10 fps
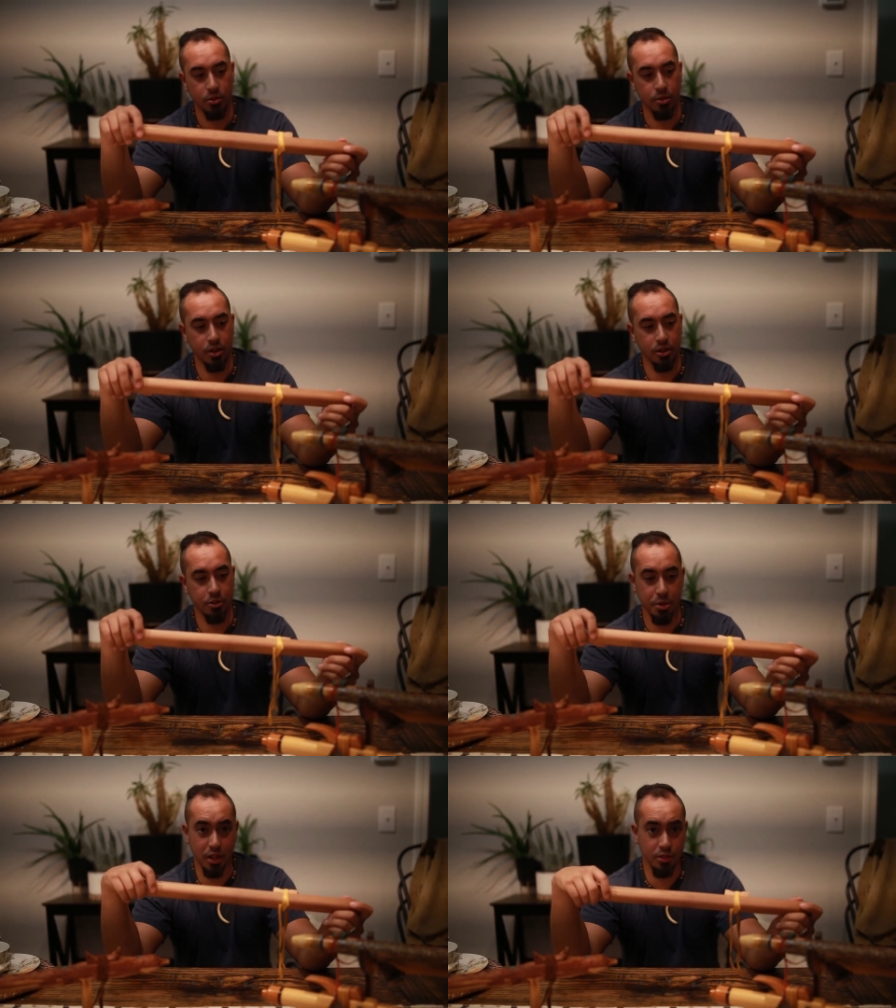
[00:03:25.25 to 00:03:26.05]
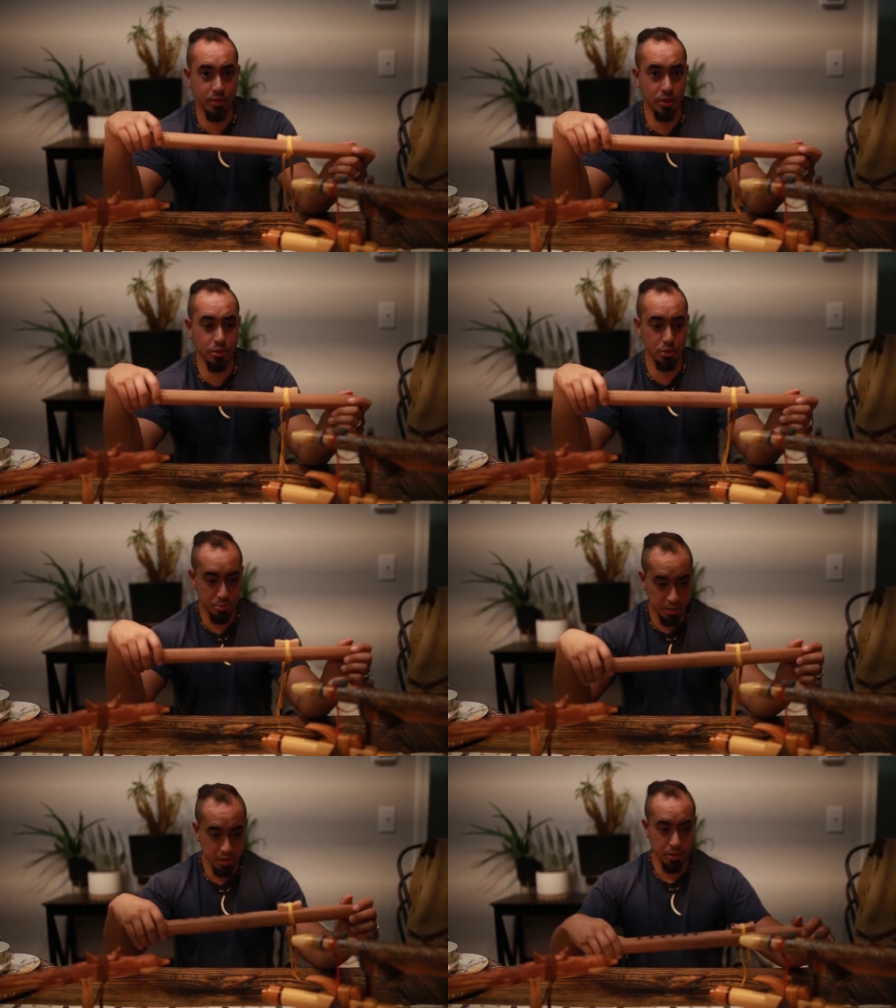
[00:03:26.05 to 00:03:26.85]
because bass flutes are
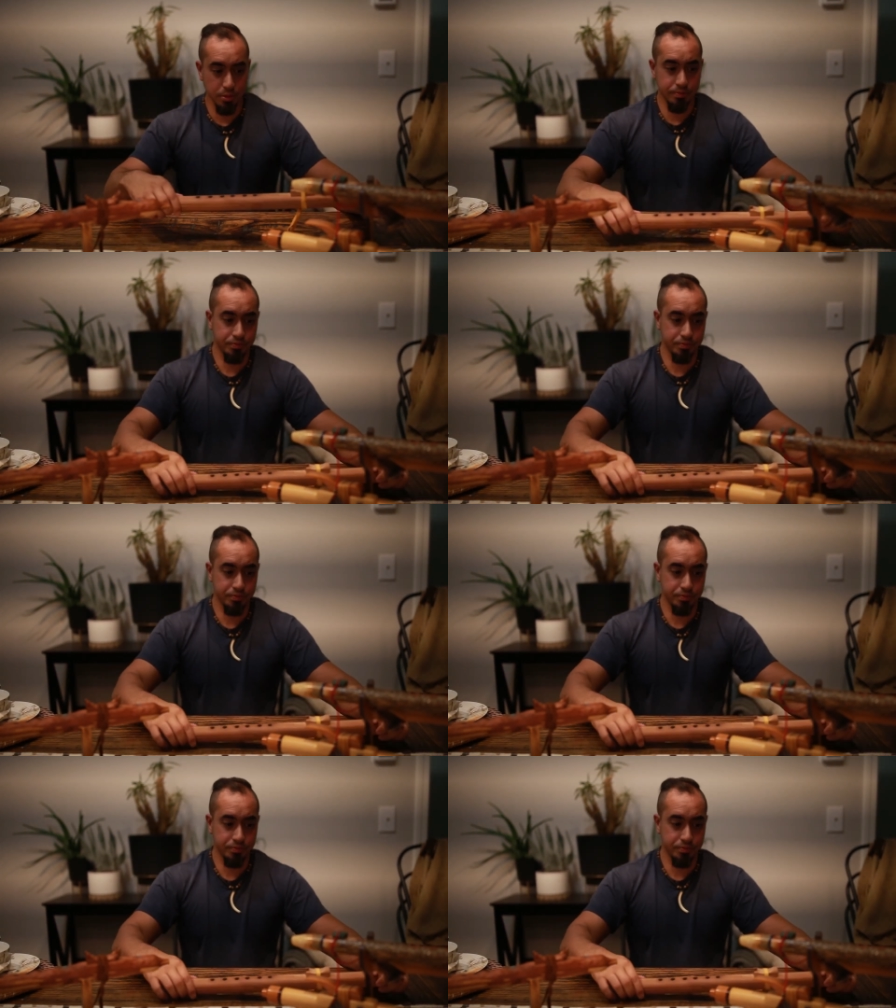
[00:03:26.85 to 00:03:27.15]
bigger